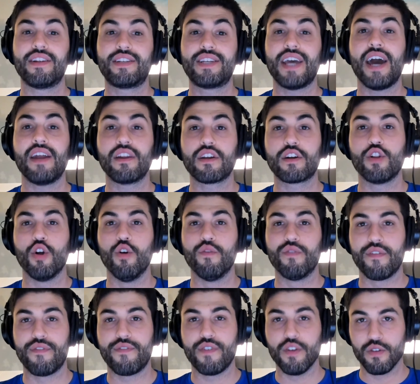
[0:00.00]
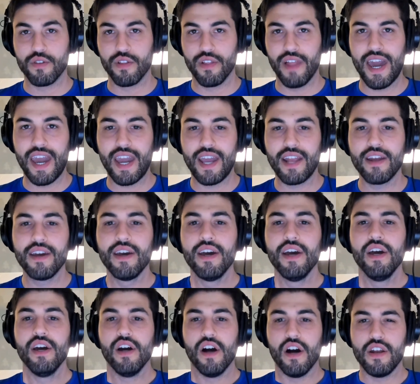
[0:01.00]
10 Cloverfield Lane,
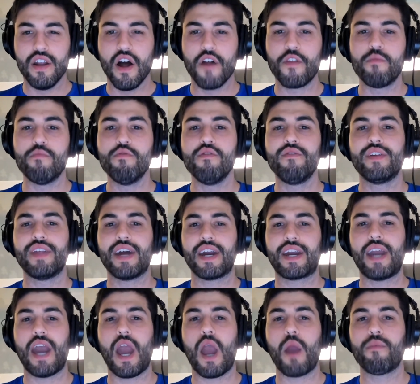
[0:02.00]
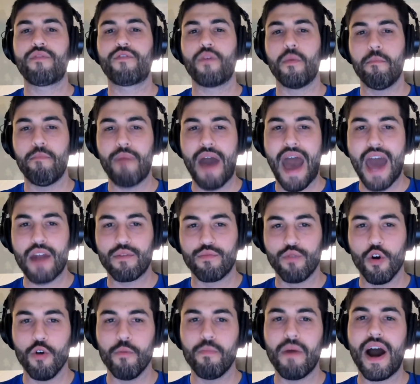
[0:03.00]
another movie that came from Bad
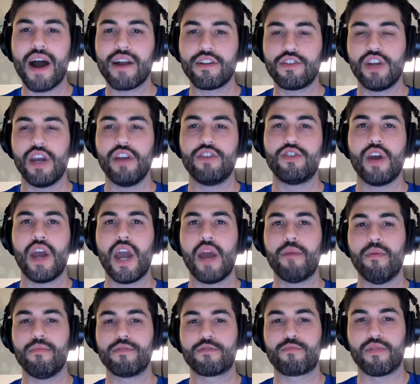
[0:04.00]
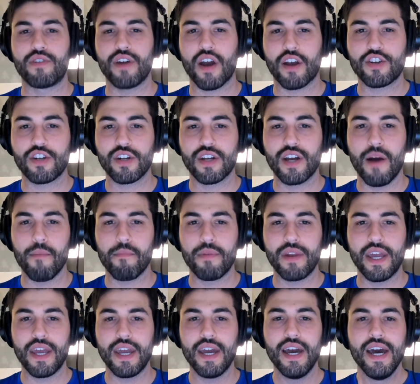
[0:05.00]
Robot, J.J. Abrams' production
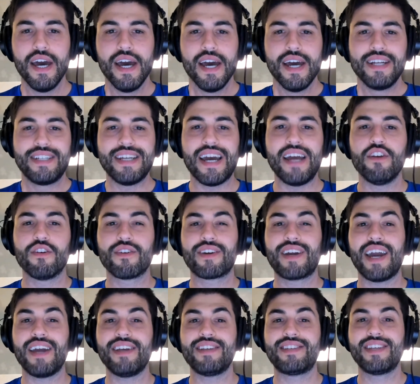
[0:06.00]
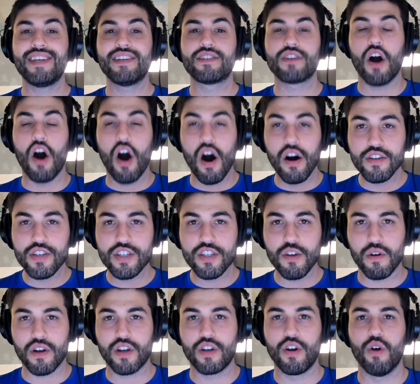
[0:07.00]
company. Daniel Casey is
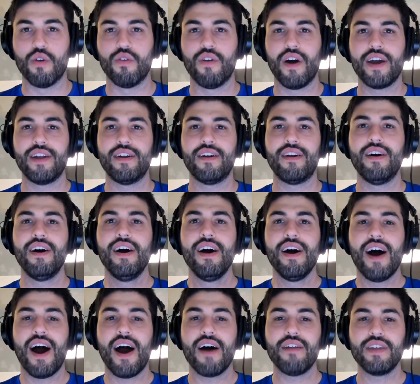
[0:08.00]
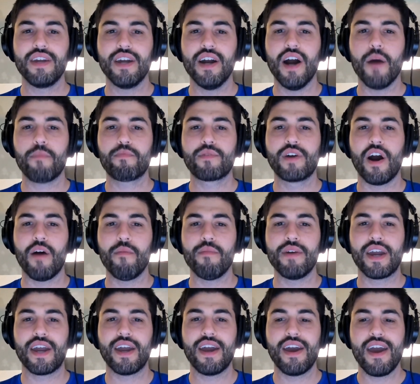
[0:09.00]
also a co writer on the
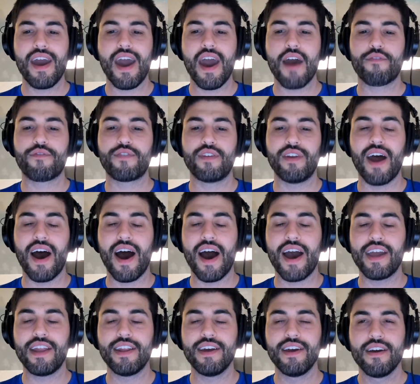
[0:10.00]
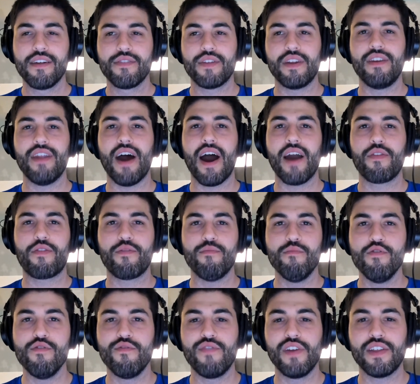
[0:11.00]
upcoming F9, the ninth
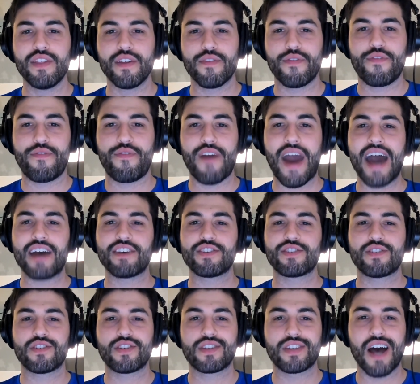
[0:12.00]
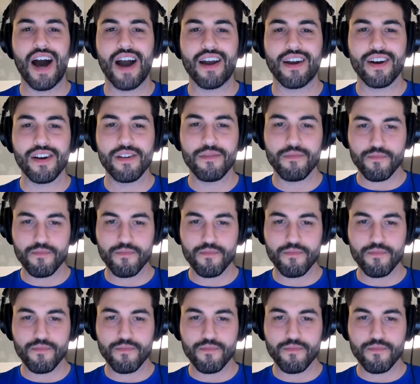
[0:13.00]
movie in the Fast saga.